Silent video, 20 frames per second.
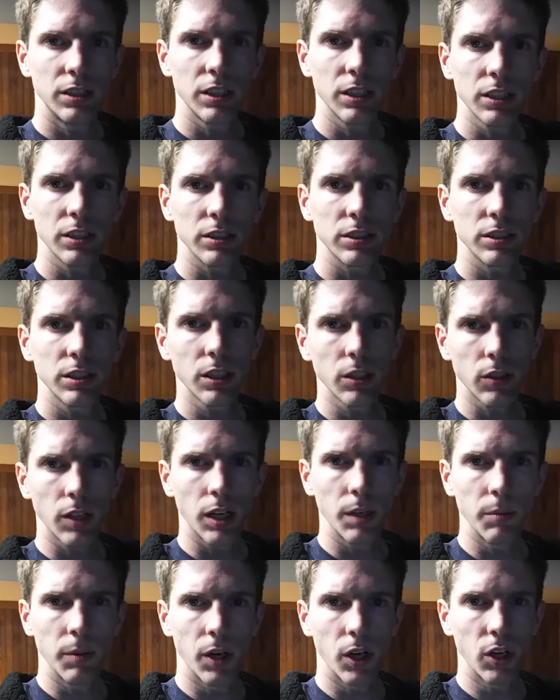Alright, so
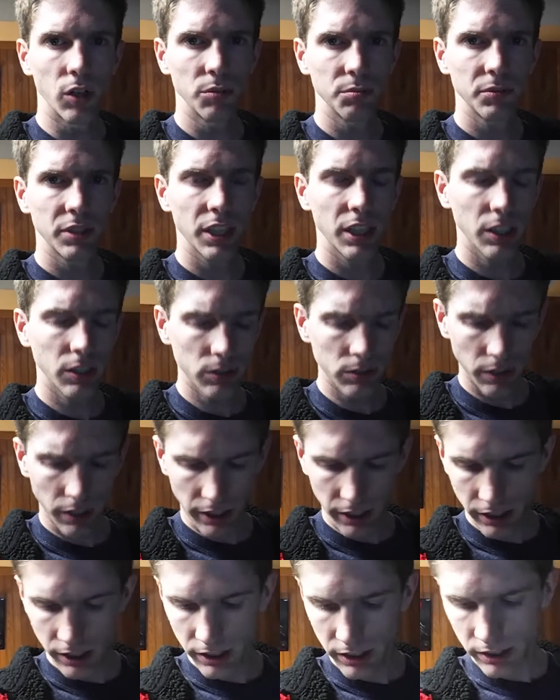I'm home now,
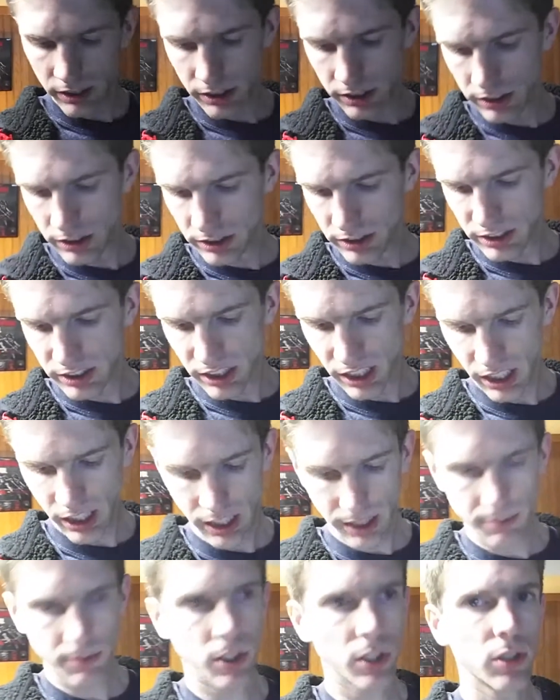and
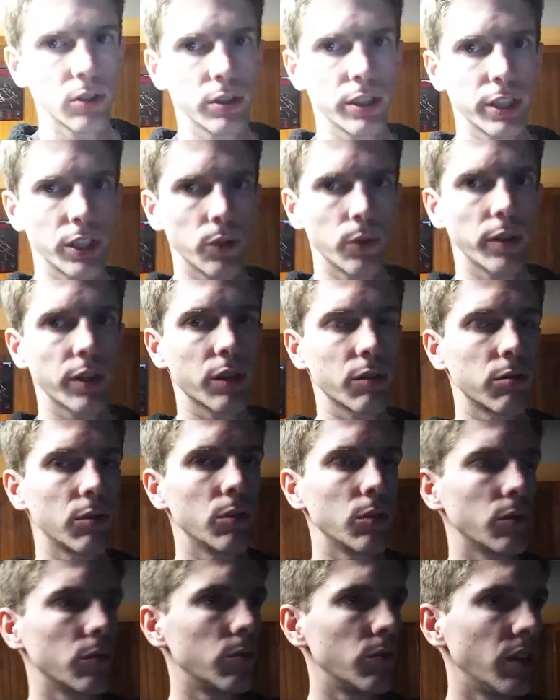I'm currently going
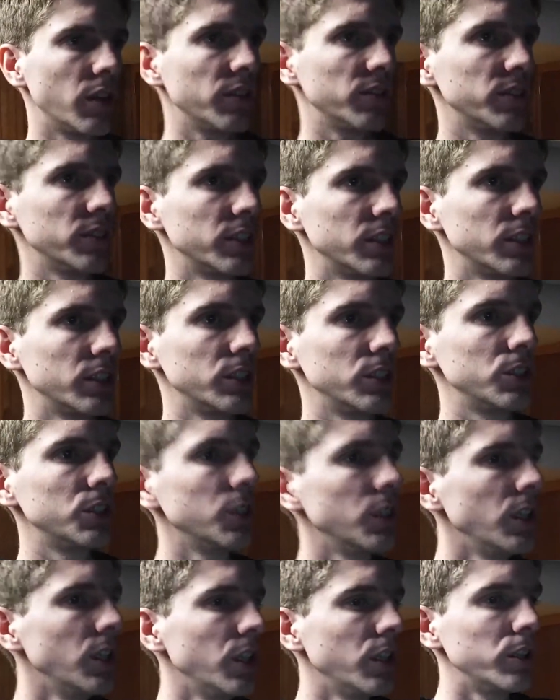through the raw
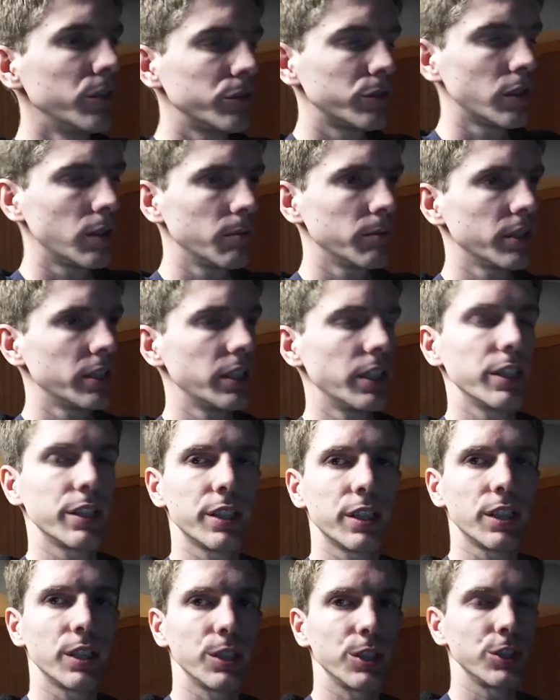footage from the
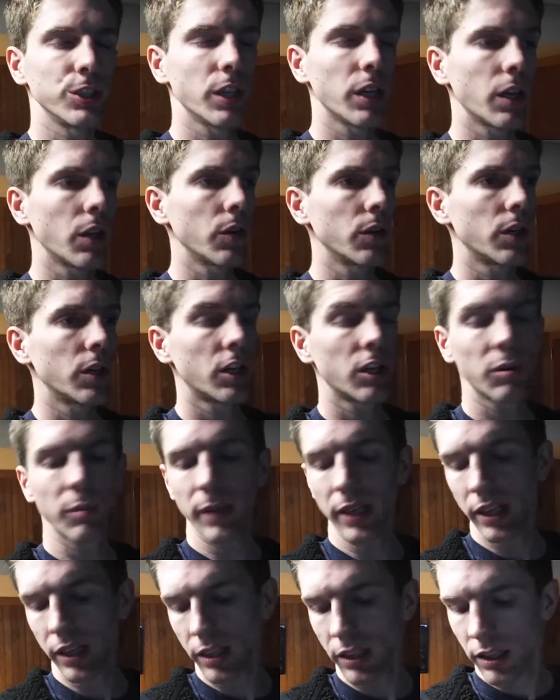night that I shouted out
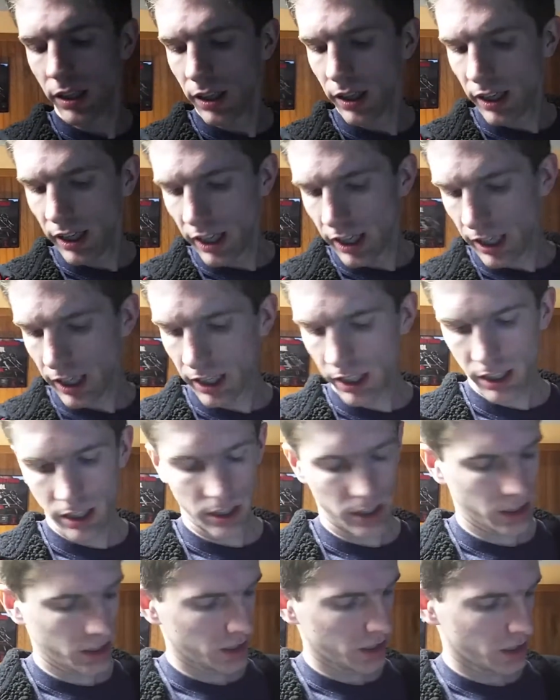Herbie,
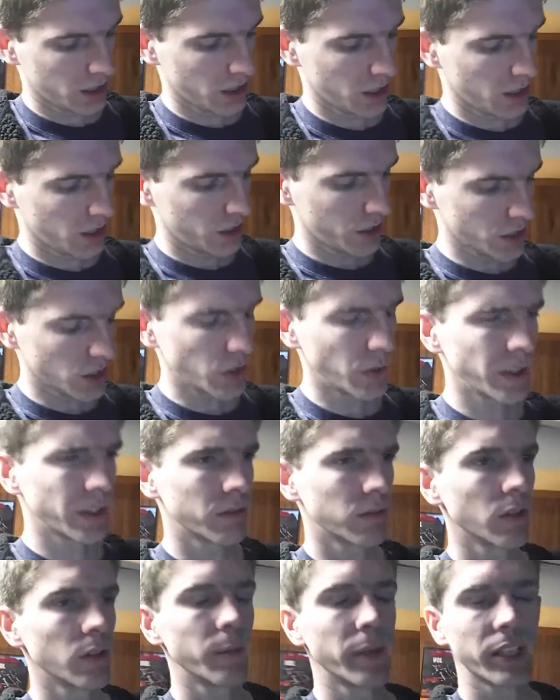and just
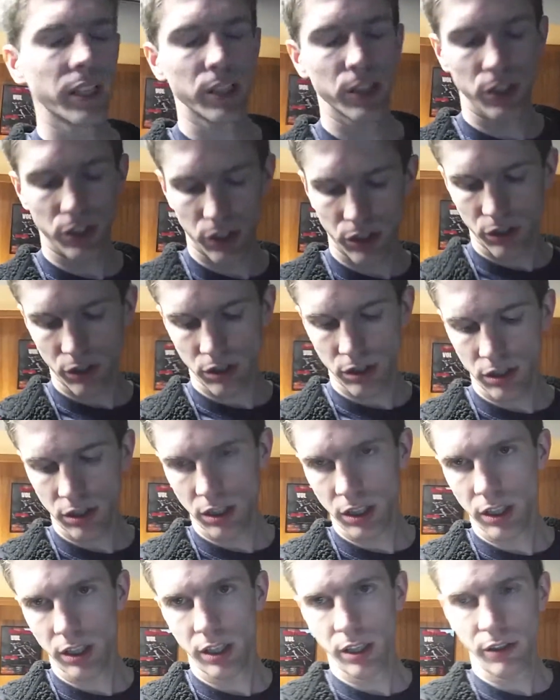going through it, making
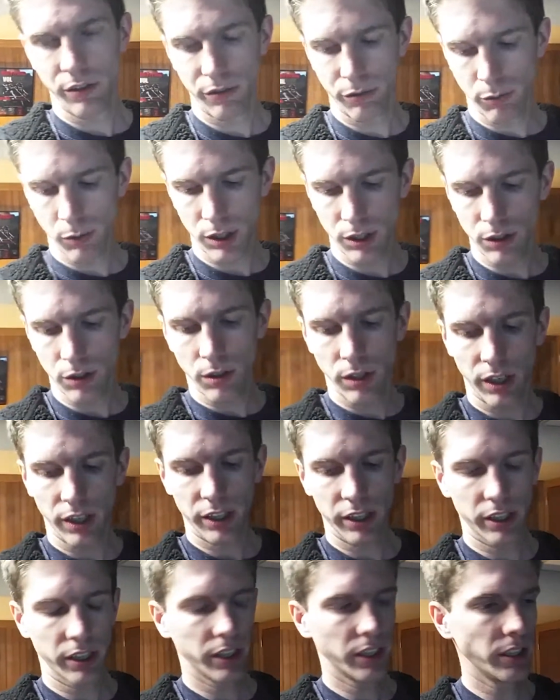sure of what all
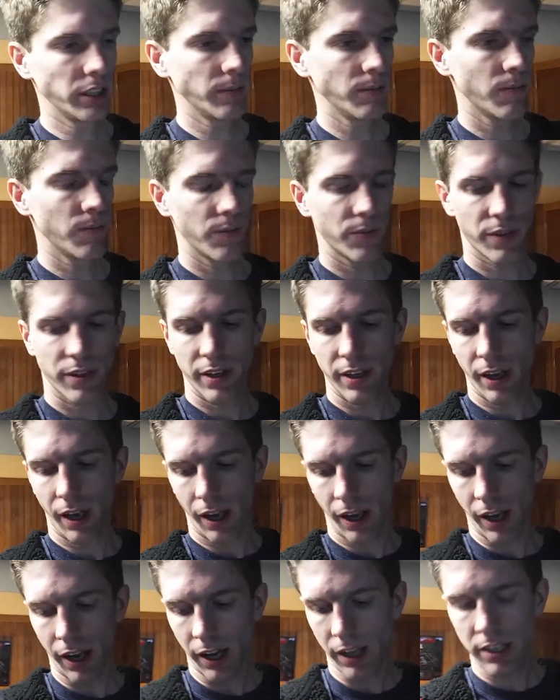I
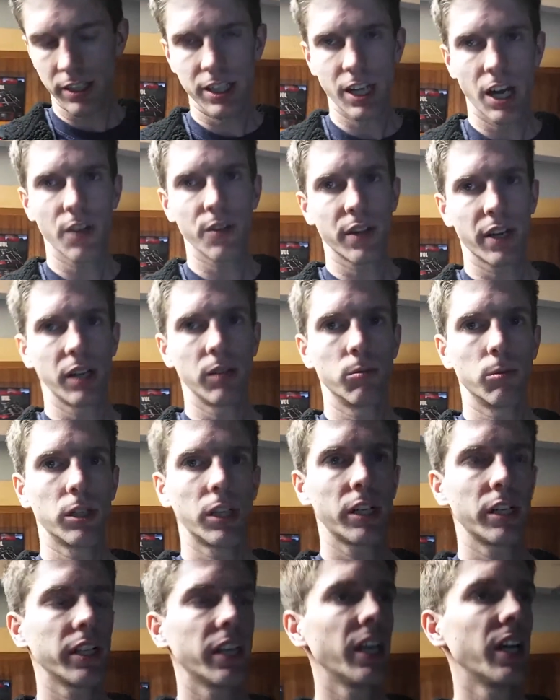had down that I
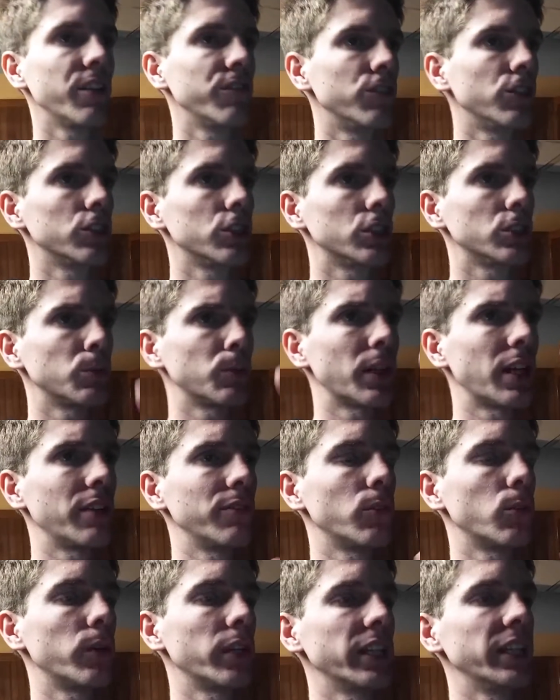wanted to get versus what
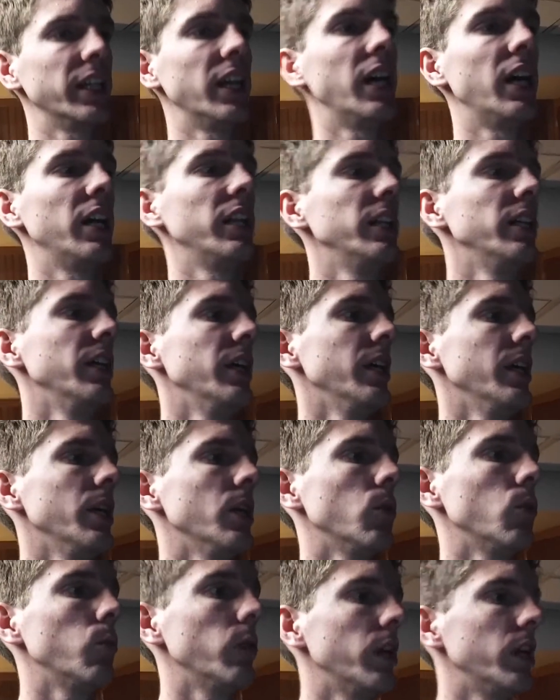I've already got,
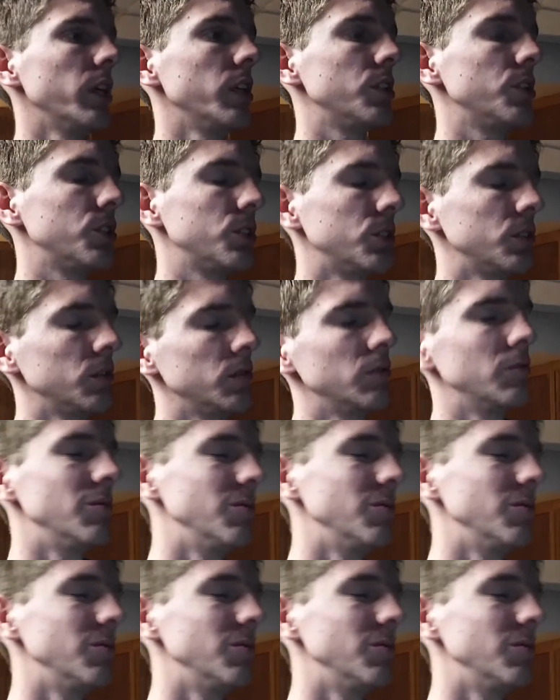which,